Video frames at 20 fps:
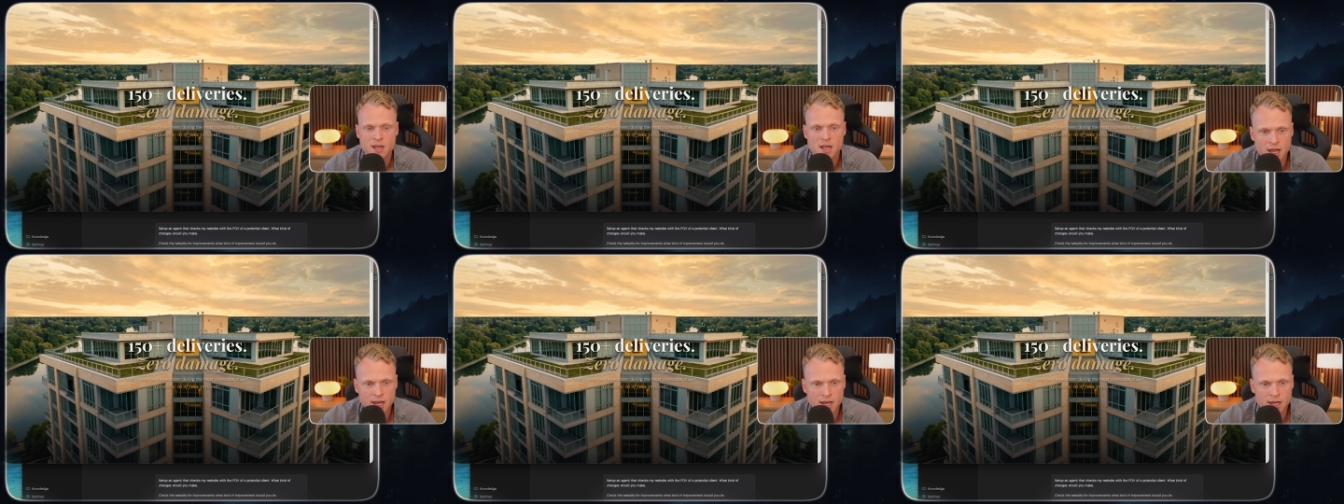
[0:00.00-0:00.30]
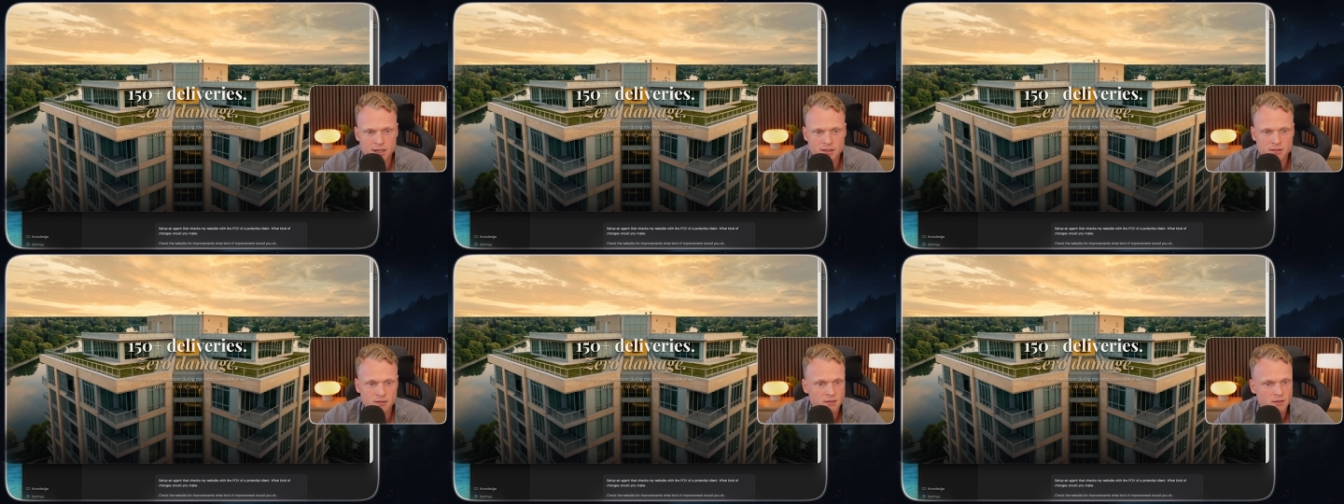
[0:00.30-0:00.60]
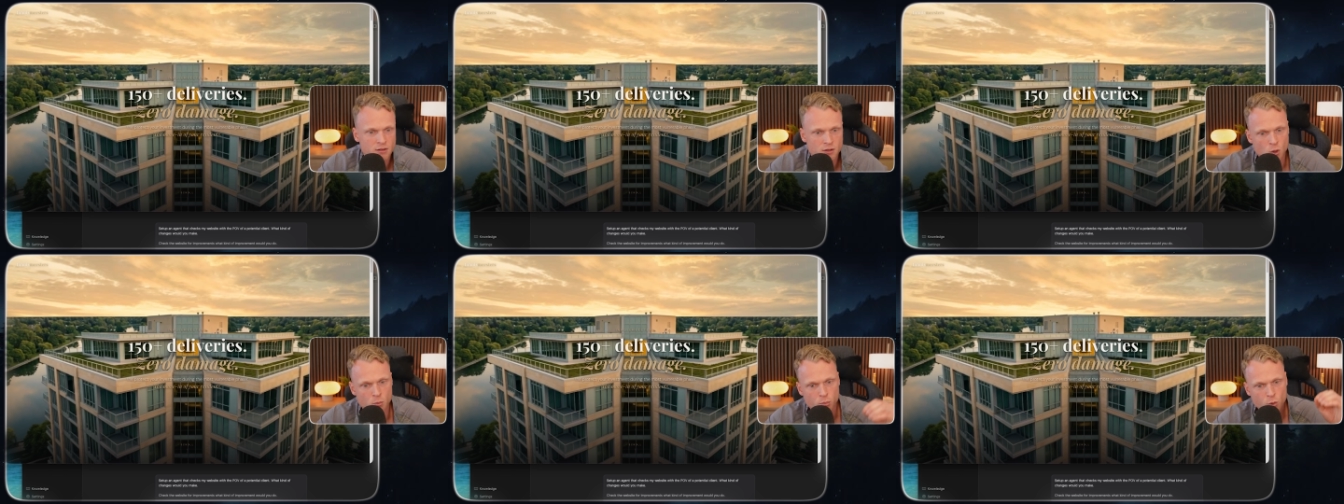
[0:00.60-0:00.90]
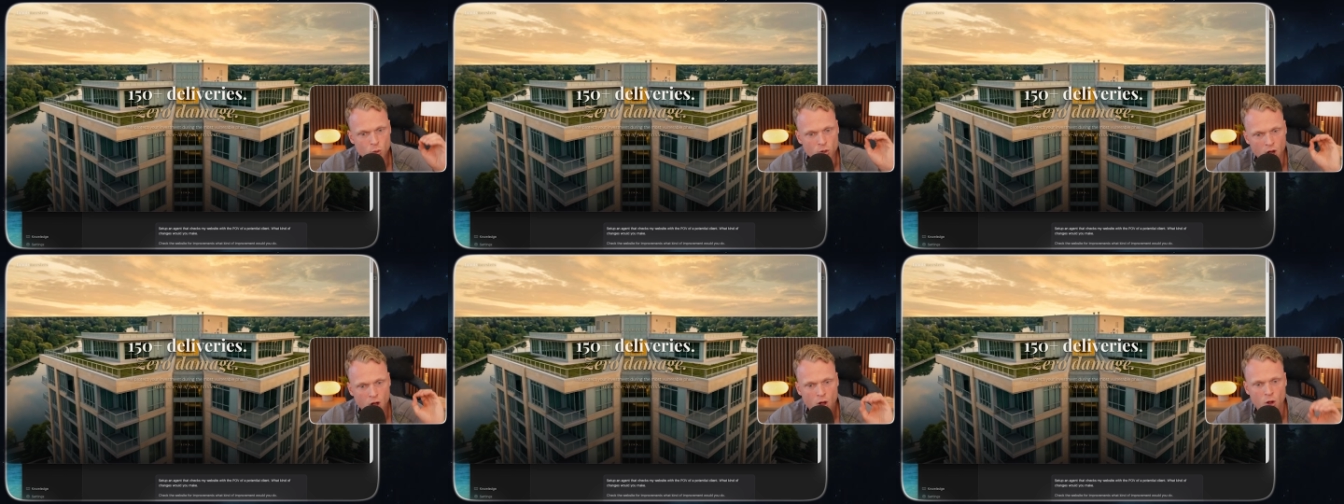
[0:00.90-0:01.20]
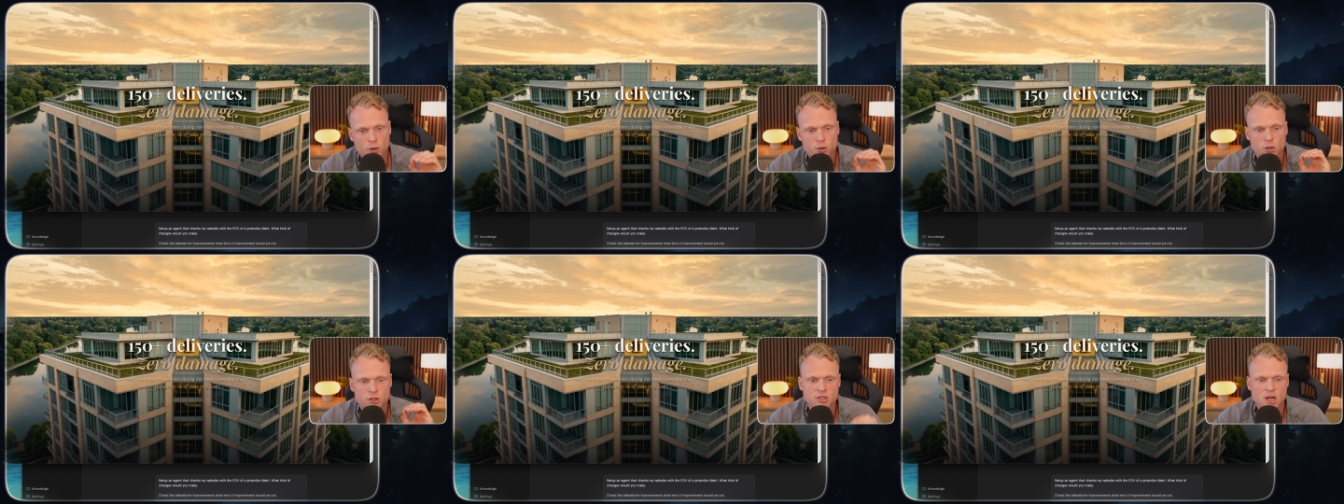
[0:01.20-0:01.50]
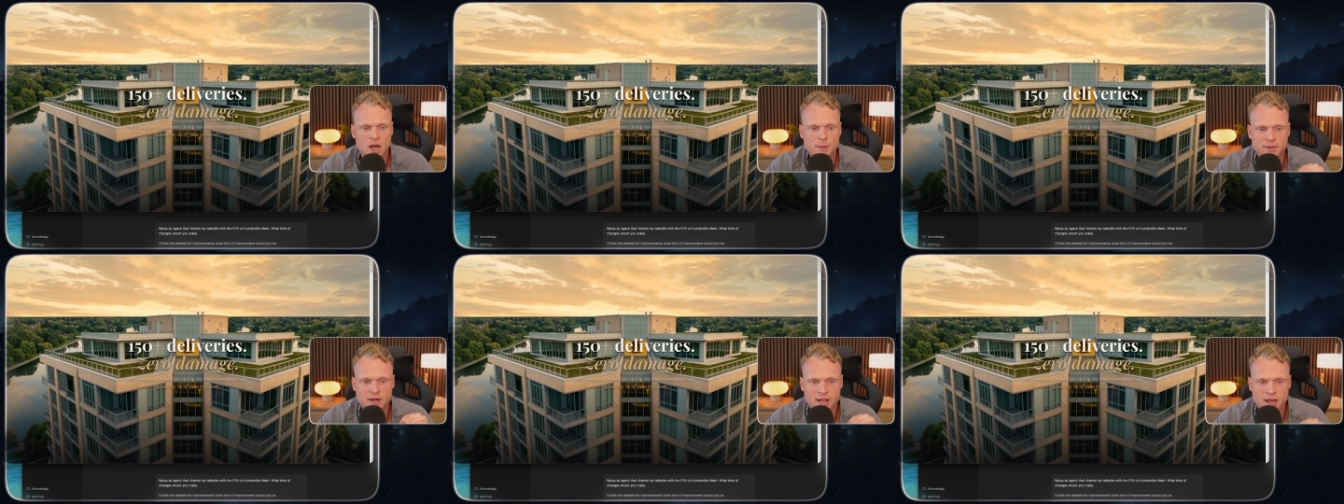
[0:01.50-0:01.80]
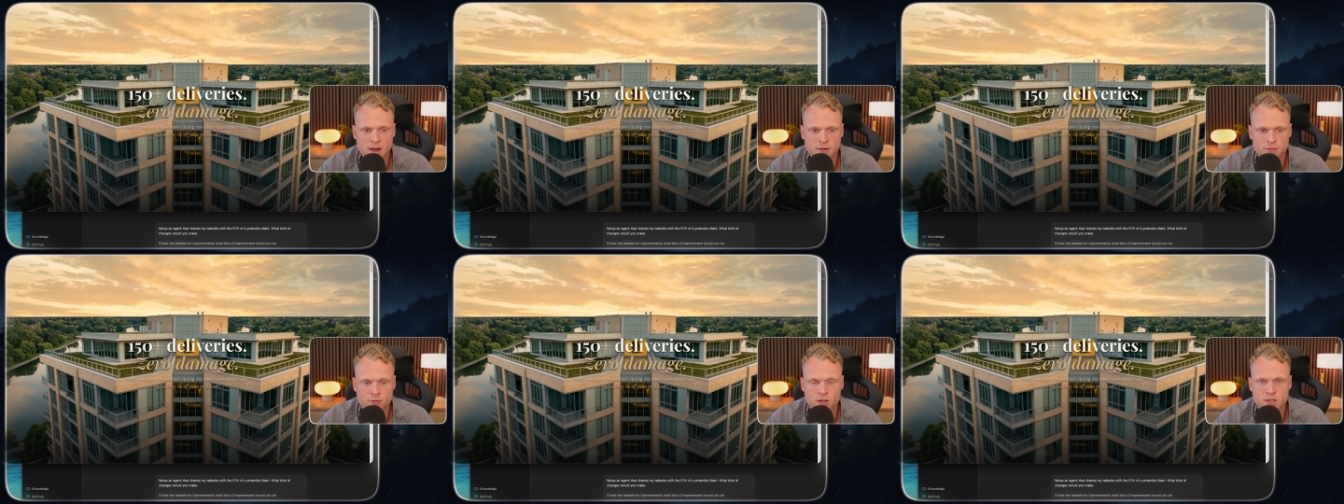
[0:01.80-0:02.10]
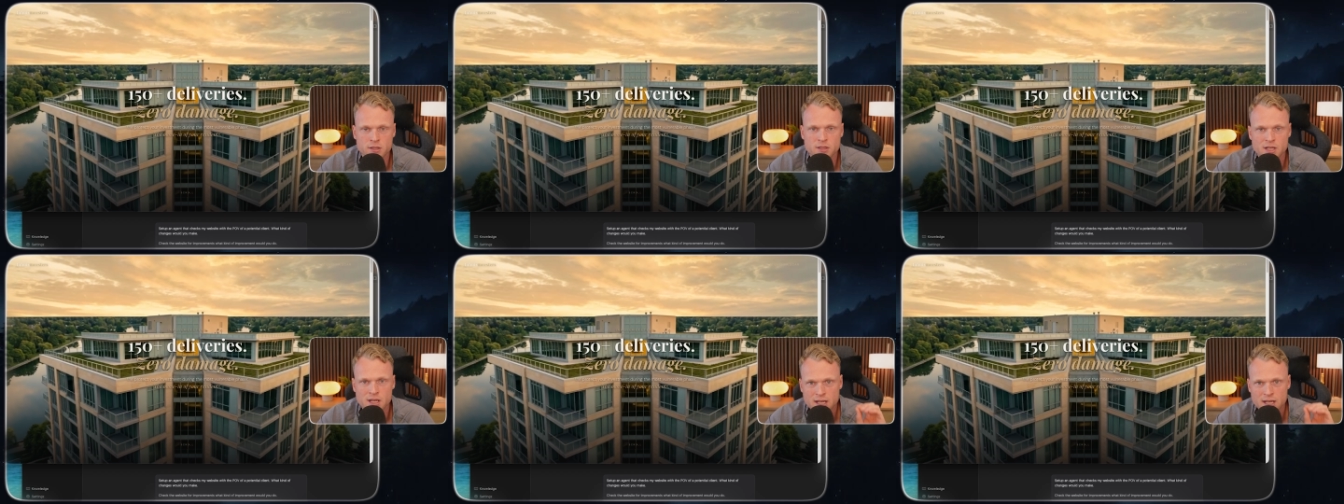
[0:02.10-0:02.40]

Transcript: and you put all your time and effort